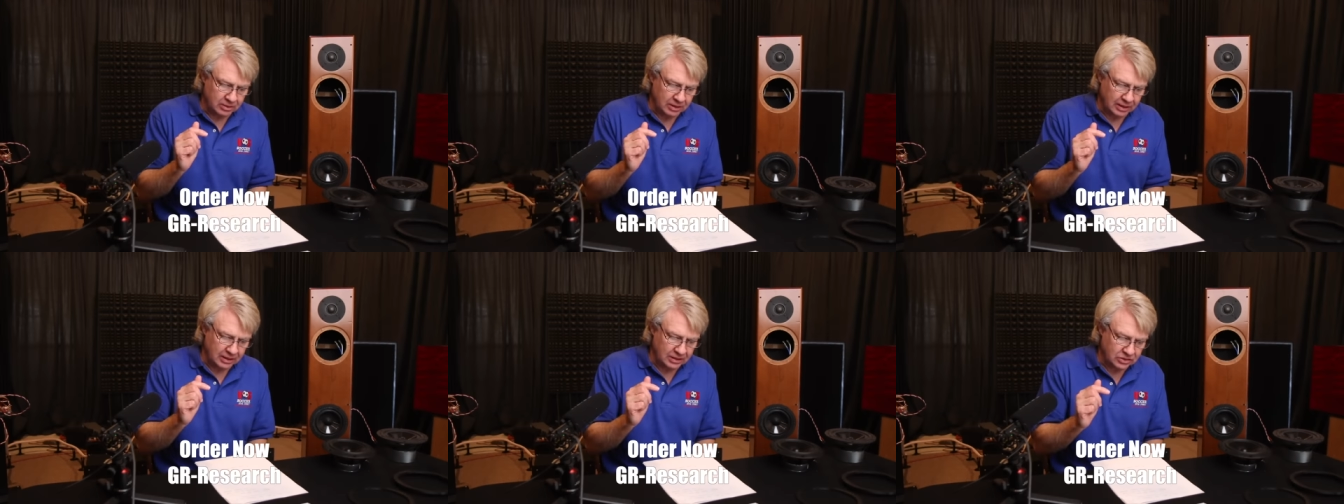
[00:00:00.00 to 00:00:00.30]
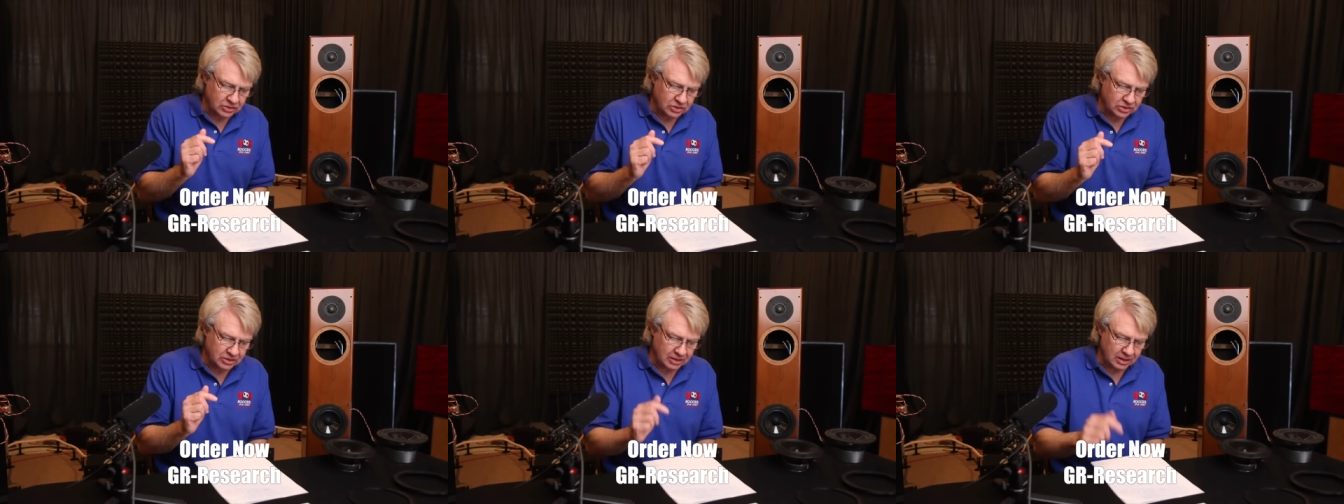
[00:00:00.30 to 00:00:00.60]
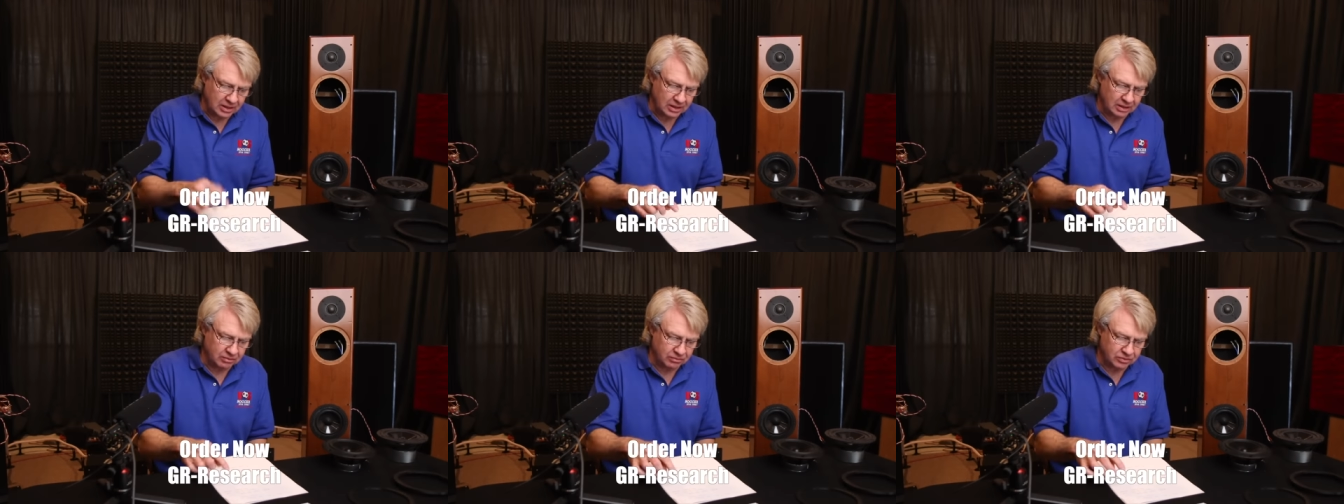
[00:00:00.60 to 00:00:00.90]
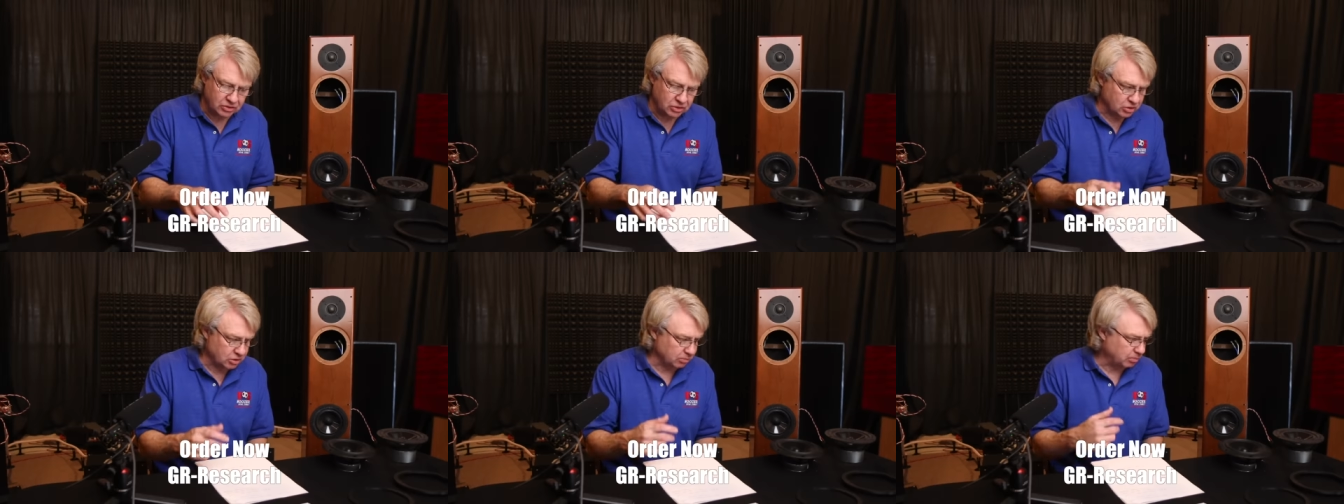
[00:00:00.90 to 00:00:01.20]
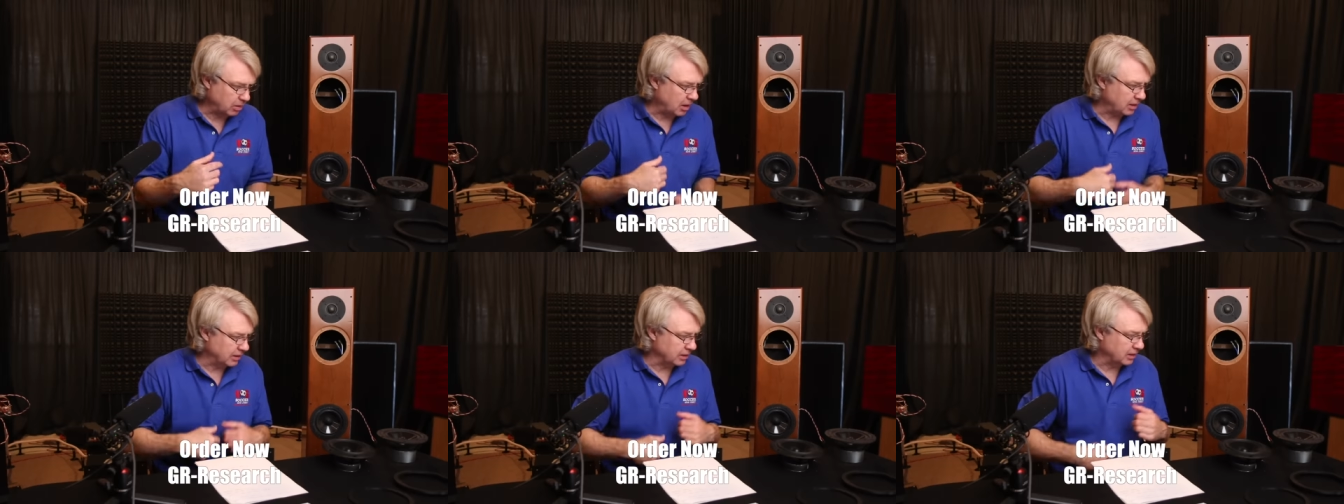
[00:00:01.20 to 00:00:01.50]
instead of just the
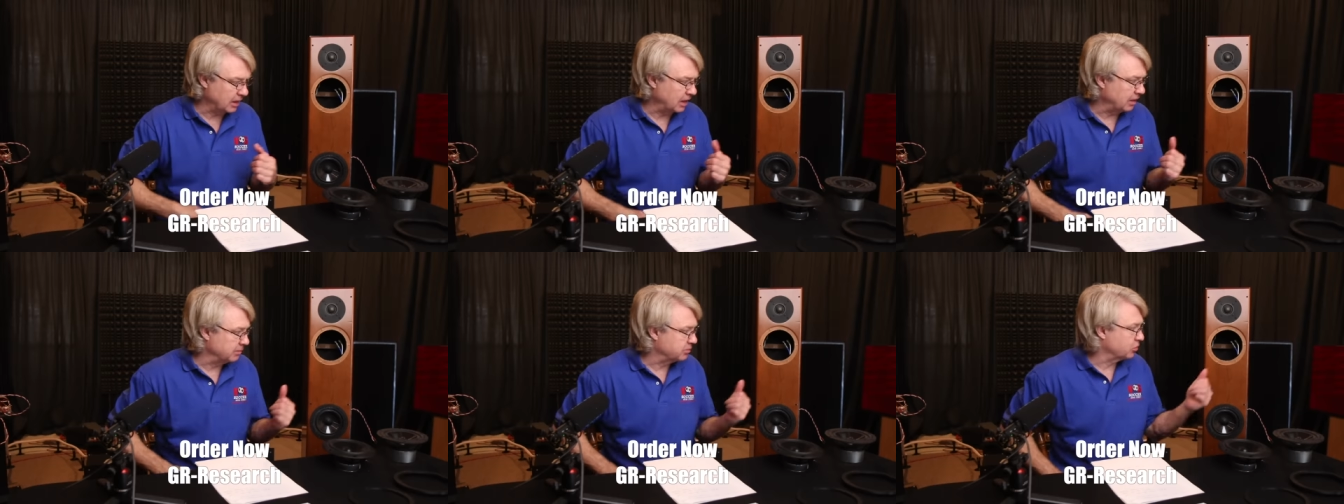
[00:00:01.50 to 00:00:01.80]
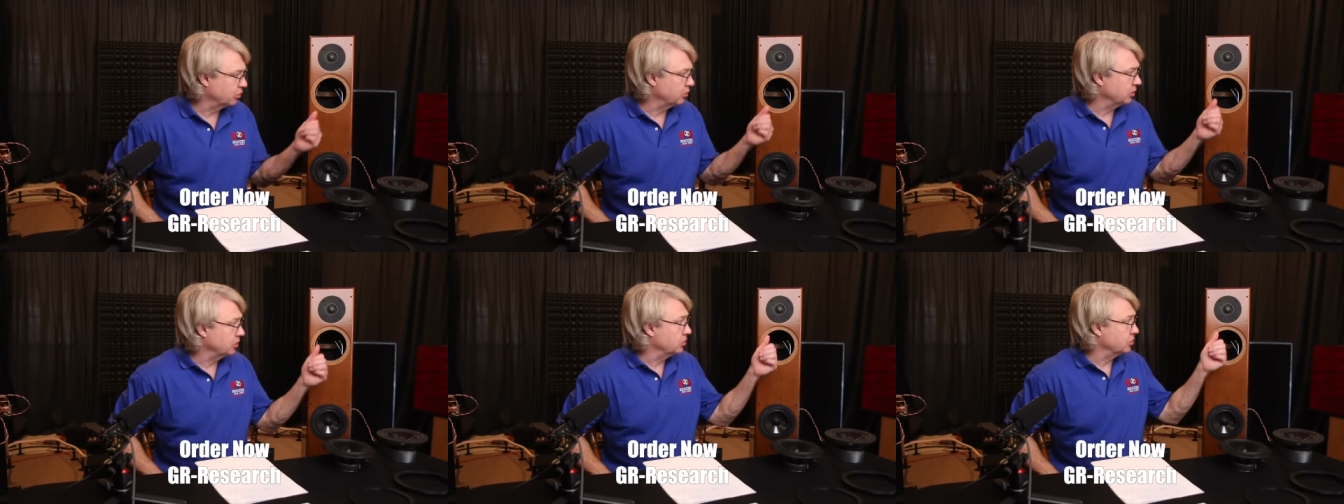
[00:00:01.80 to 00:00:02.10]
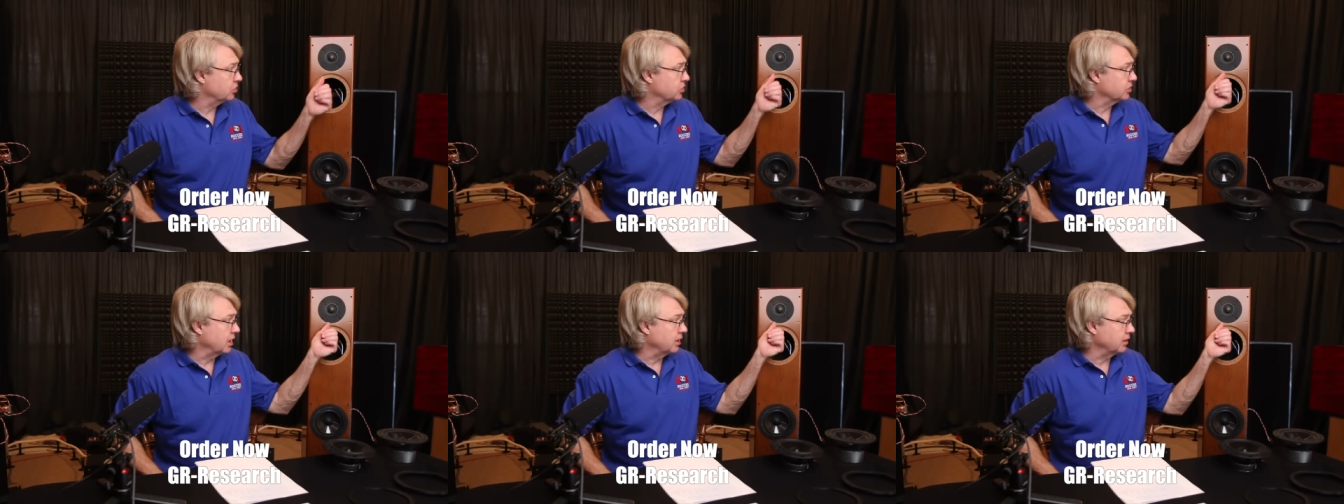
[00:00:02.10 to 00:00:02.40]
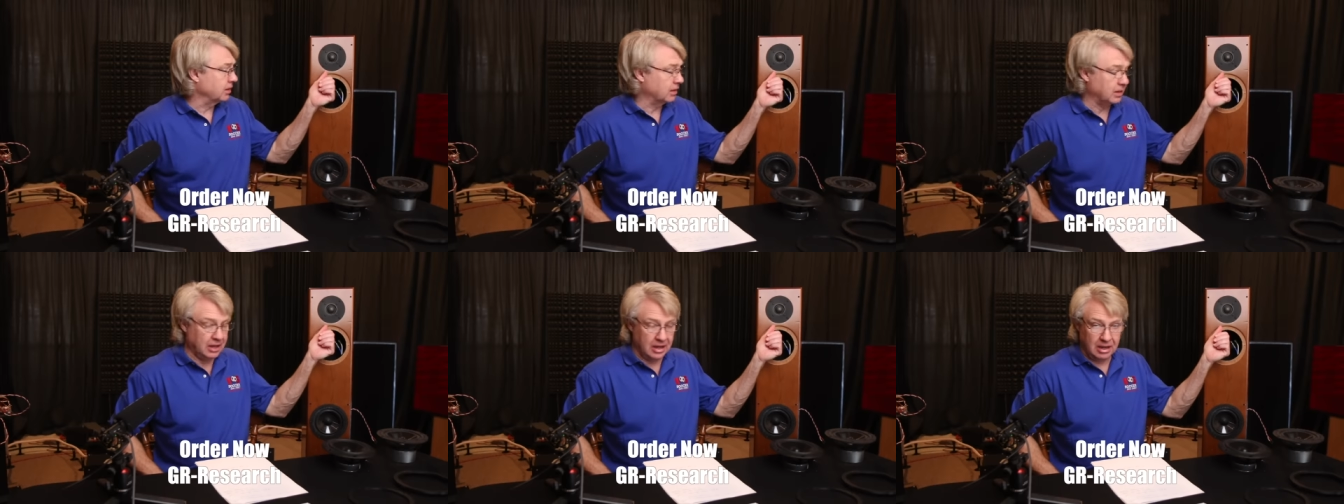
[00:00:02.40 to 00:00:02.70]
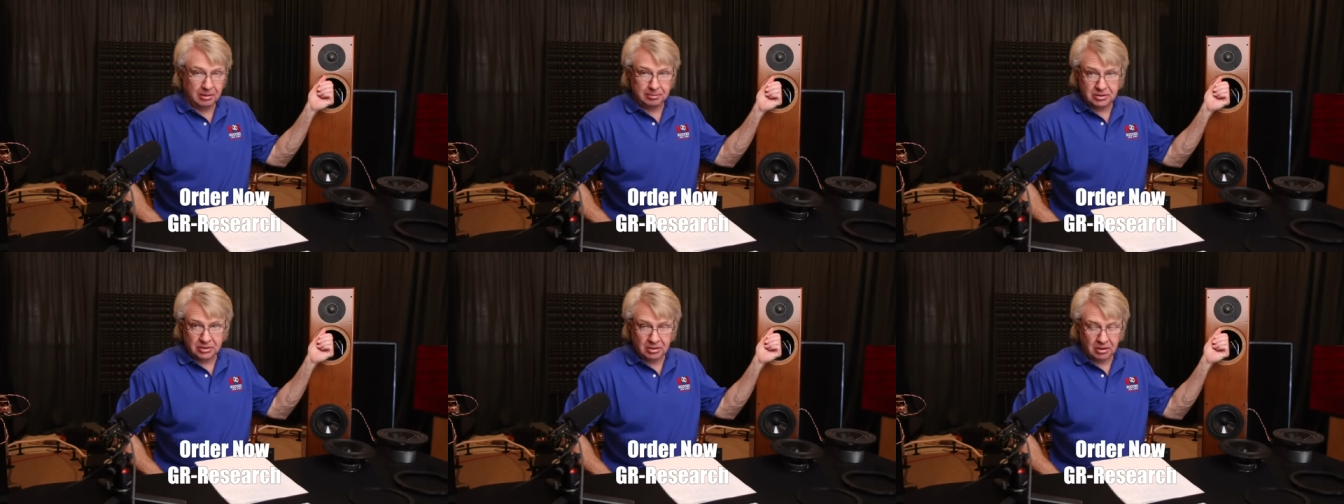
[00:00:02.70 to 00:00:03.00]
poly caps, we use sonic
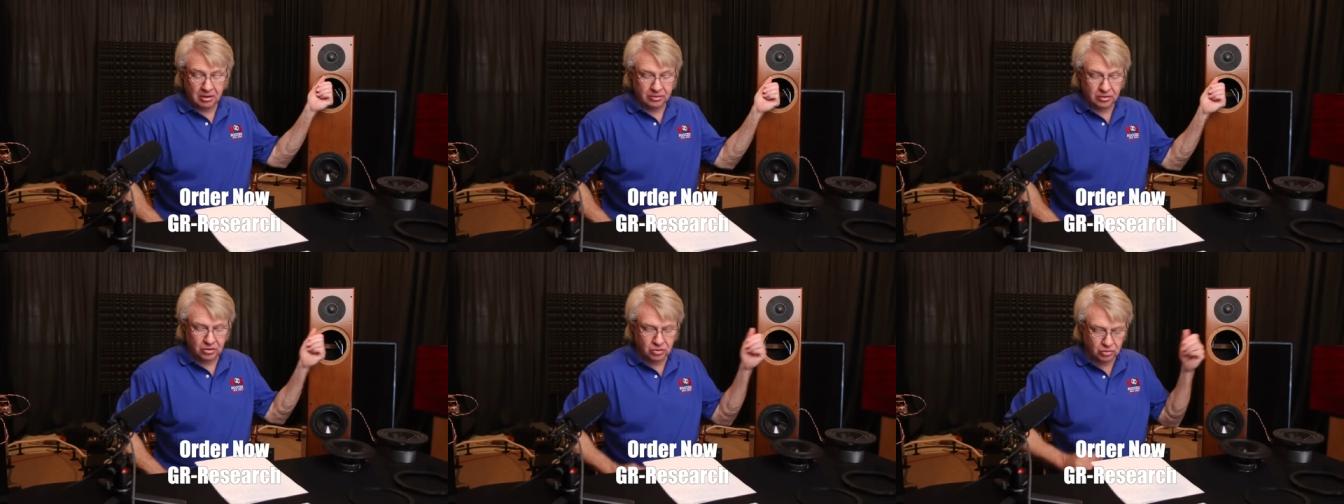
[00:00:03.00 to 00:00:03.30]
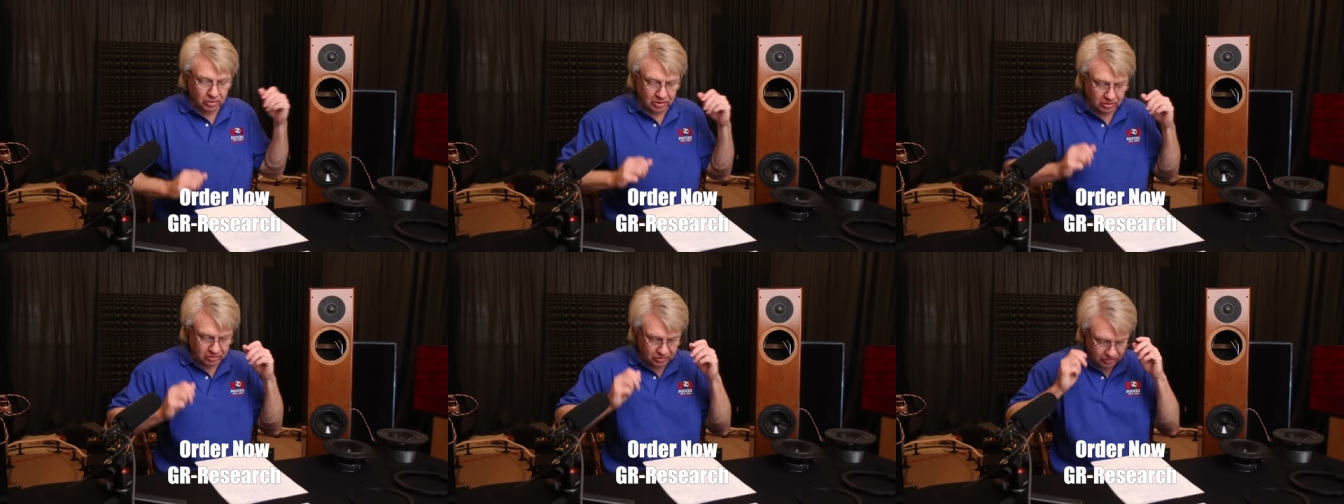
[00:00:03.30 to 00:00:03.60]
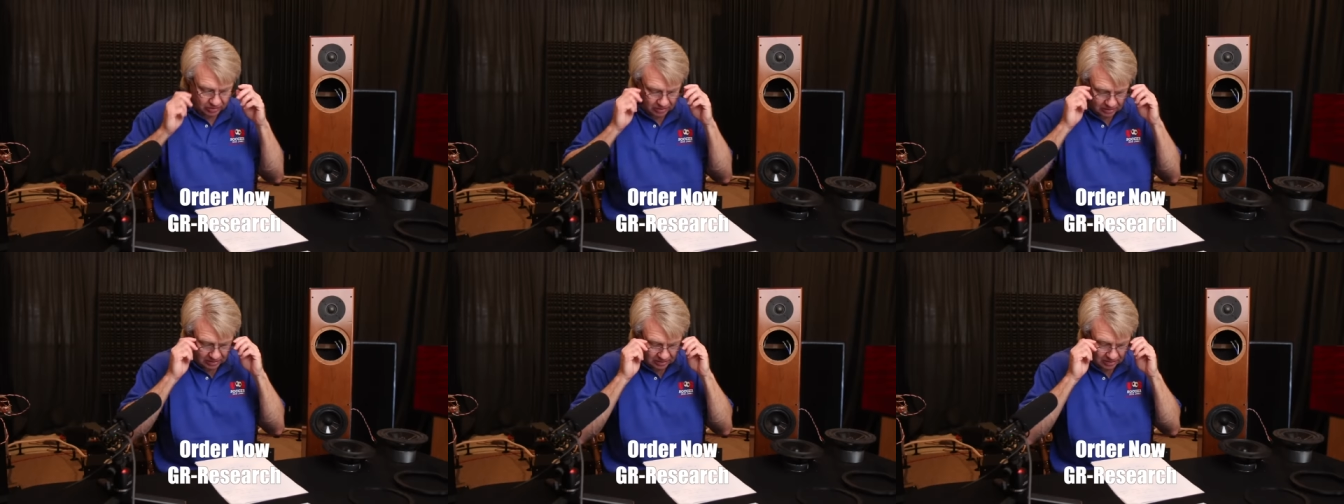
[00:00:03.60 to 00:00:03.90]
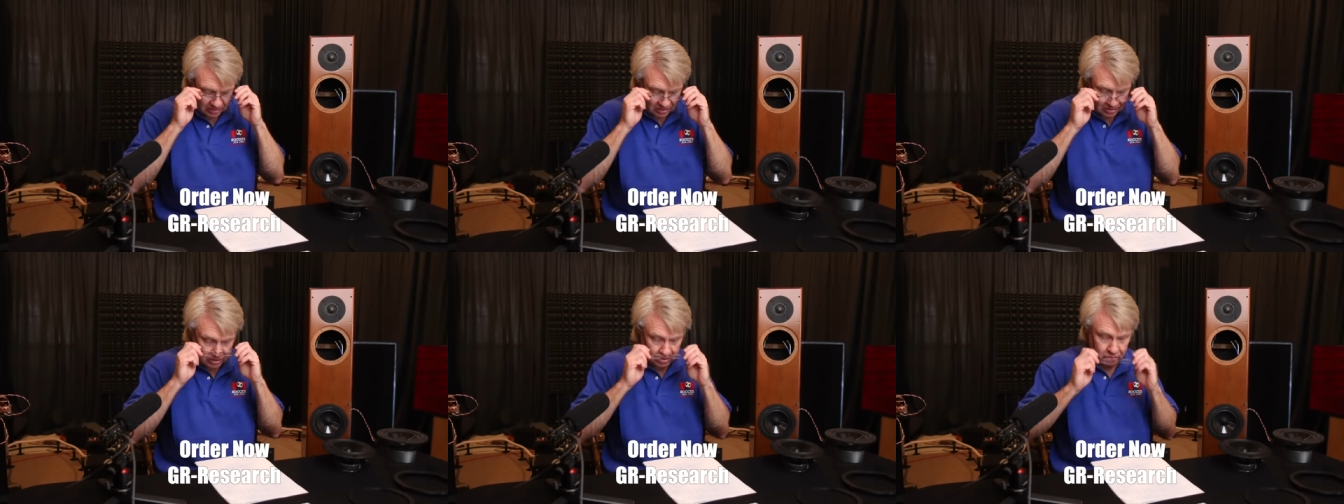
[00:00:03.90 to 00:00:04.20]
caps on the tweeter circuit,